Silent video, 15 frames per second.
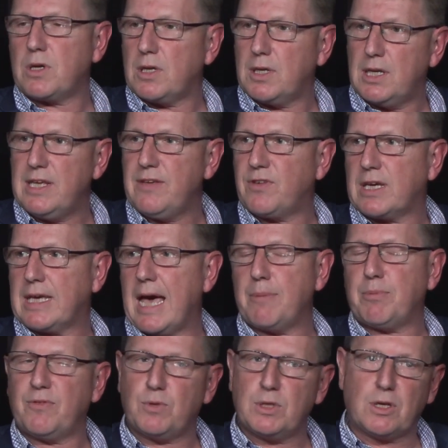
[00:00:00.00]
going to leave a
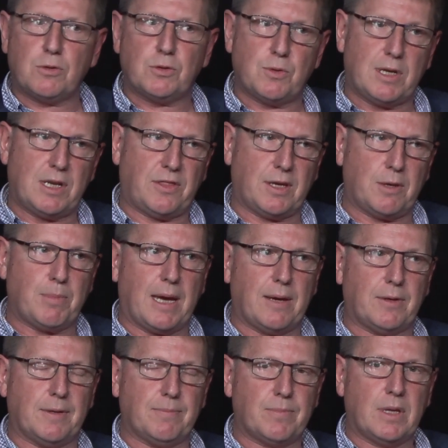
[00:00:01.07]
gap if we don't do anything
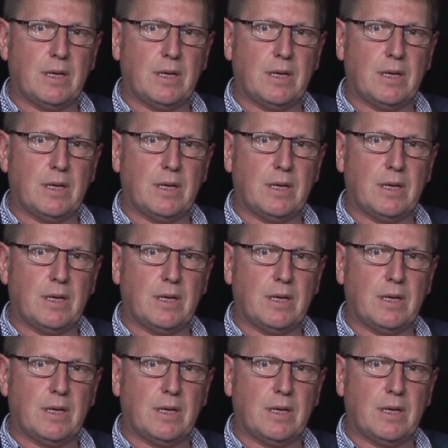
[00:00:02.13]
about it.